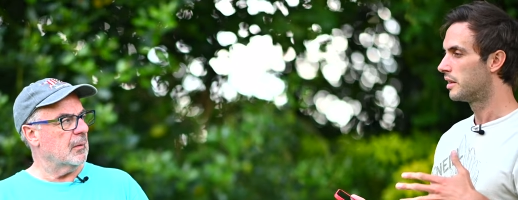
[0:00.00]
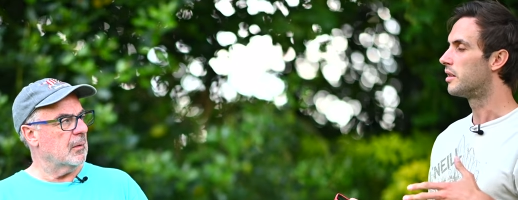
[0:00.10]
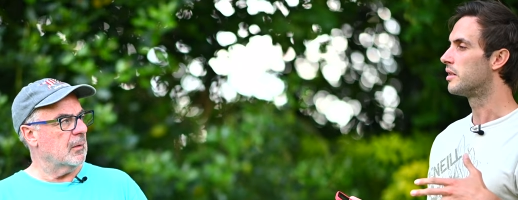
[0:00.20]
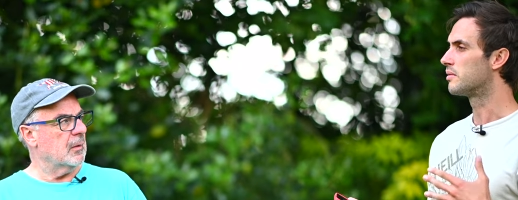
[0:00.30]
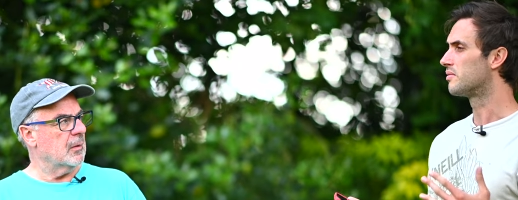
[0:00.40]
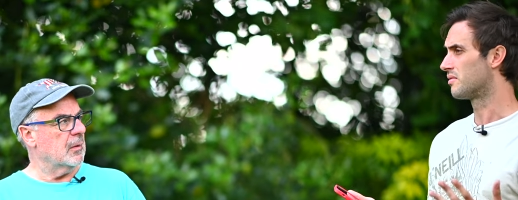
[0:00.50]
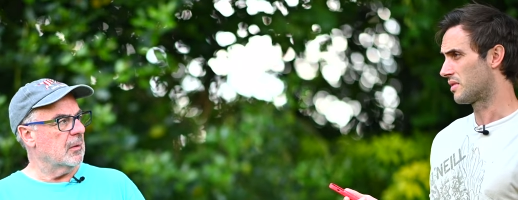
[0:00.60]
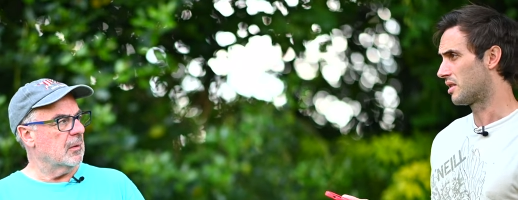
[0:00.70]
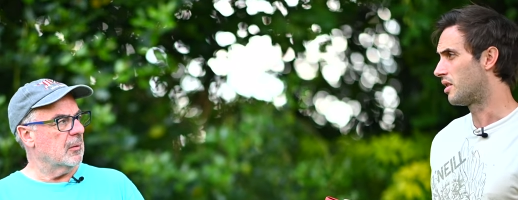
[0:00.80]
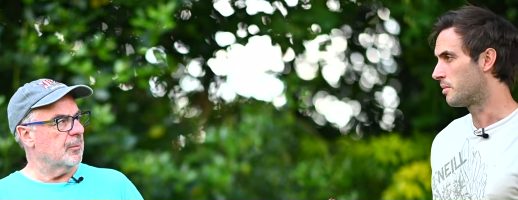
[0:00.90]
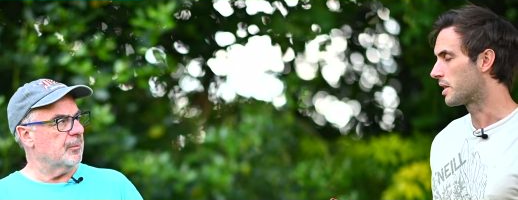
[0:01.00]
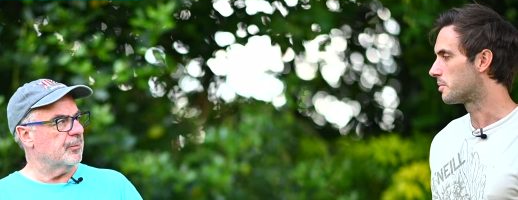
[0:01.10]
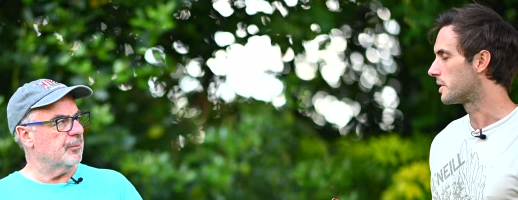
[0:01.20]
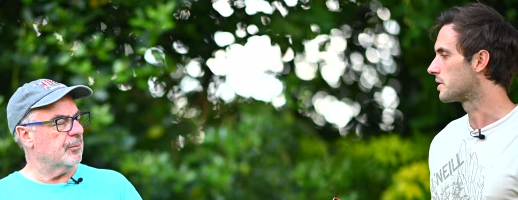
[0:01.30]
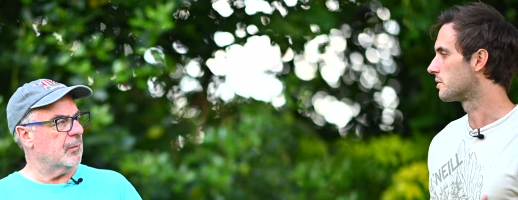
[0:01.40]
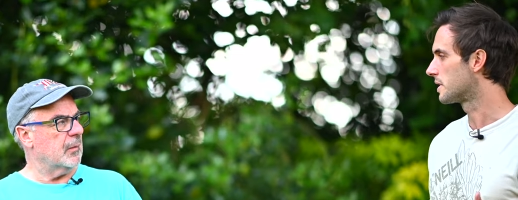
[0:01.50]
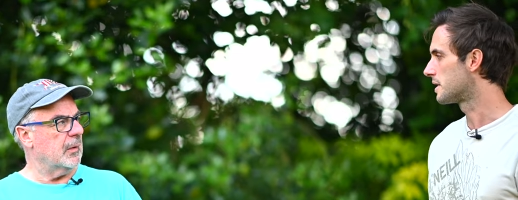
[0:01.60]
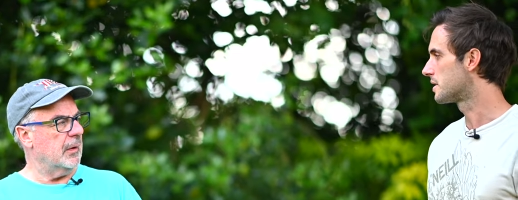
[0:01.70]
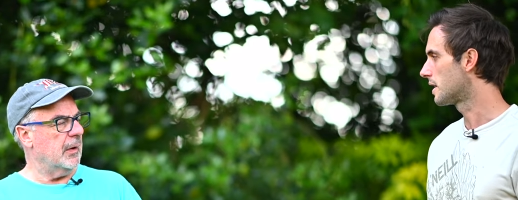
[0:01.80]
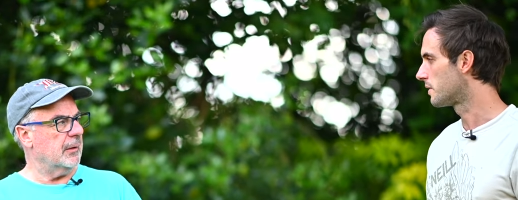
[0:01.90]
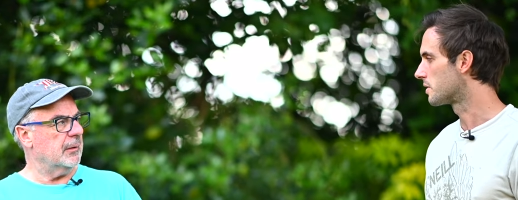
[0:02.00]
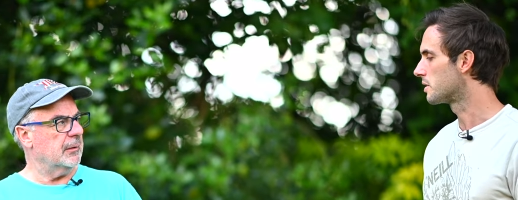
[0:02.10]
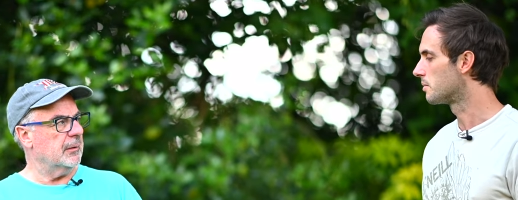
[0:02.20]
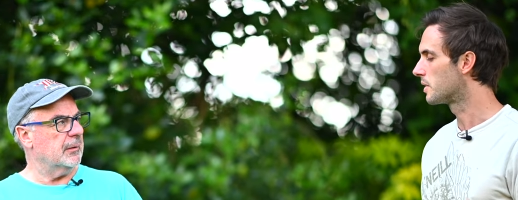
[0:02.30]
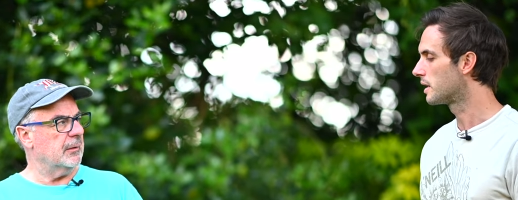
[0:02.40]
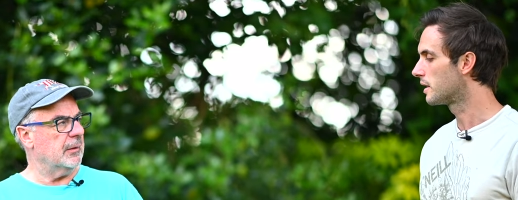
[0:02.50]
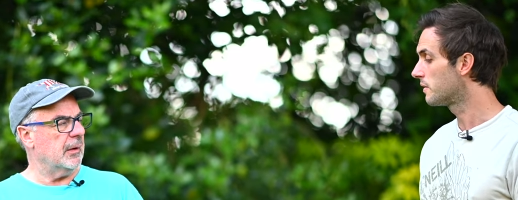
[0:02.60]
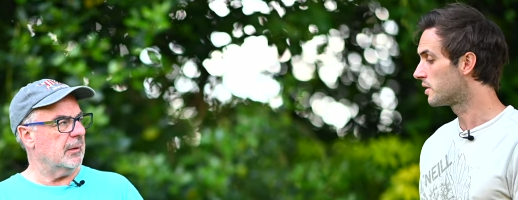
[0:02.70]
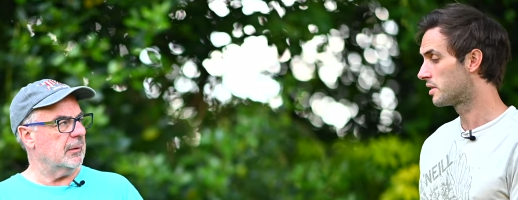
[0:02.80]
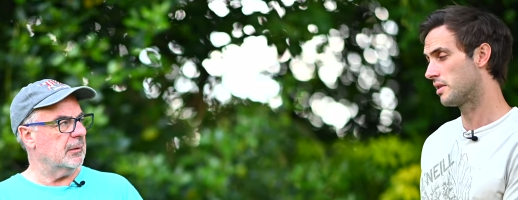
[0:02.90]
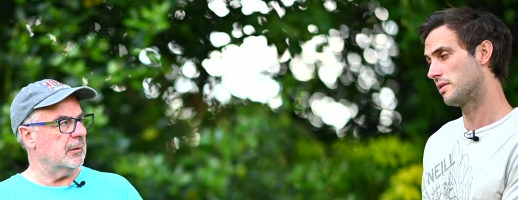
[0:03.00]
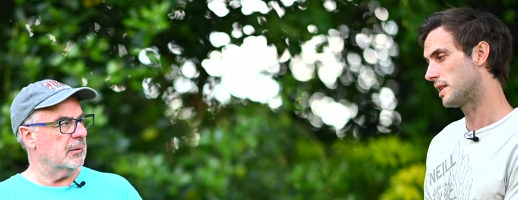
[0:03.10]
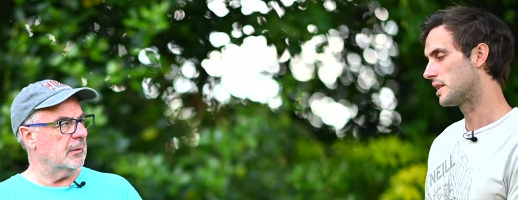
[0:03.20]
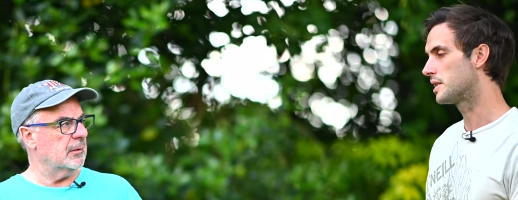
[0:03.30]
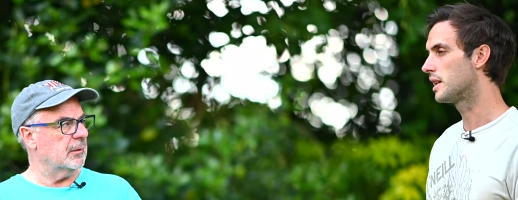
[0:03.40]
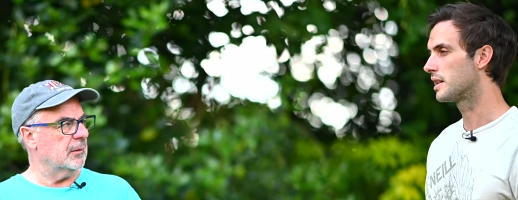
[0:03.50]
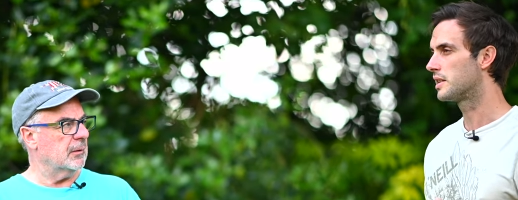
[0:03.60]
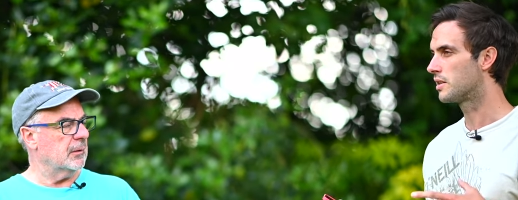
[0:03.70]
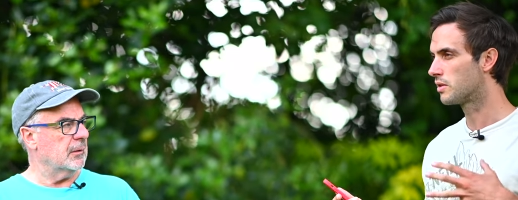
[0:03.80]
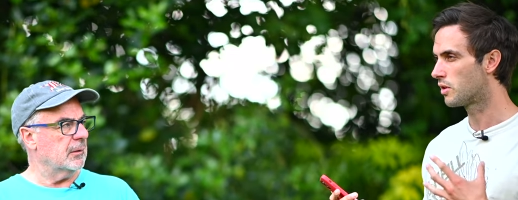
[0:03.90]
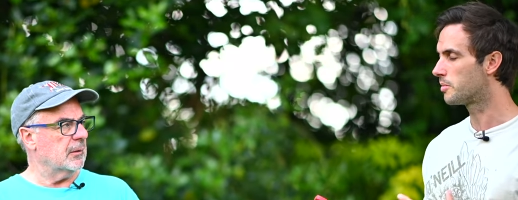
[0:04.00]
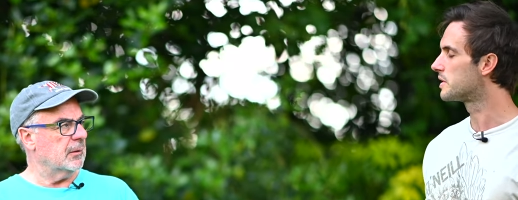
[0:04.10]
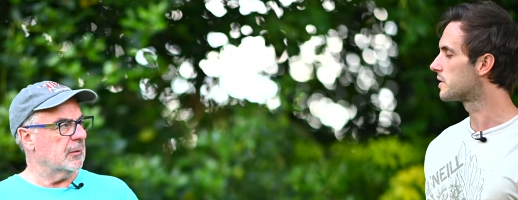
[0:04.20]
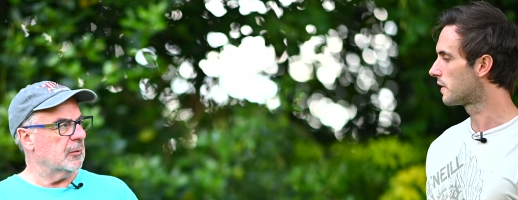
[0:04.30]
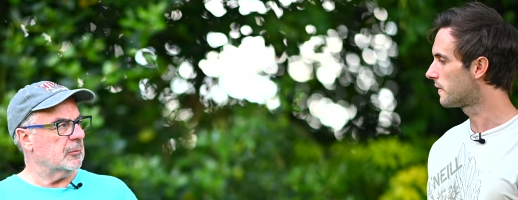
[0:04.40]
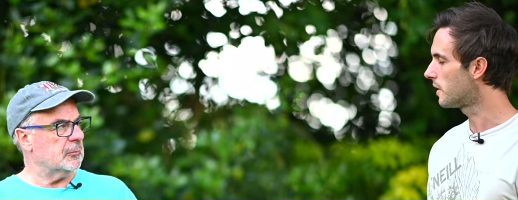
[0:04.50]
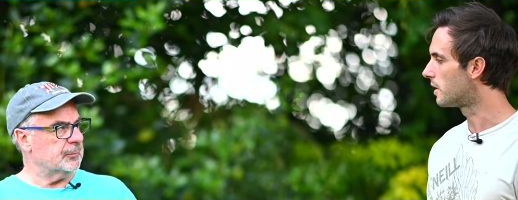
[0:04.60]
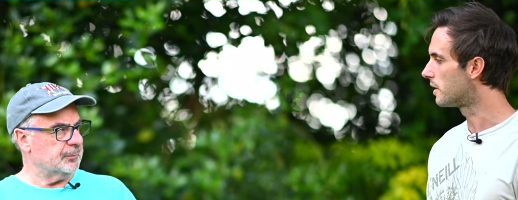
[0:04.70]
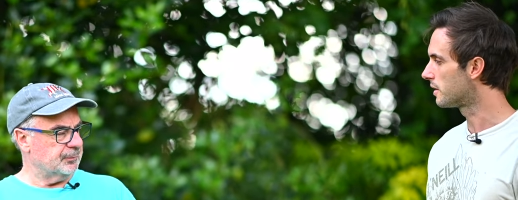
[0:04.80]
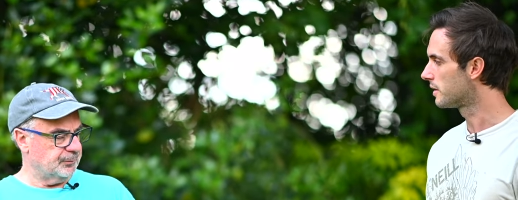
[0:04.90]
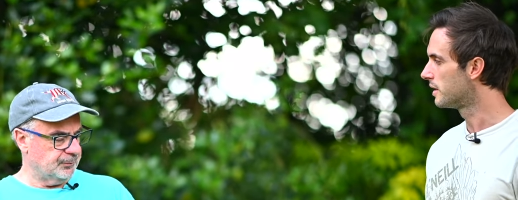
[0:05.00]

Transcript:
Speaker 1: on a high megapixel Z7 yeah. or something even yeah. on the Z6 you can crop in so far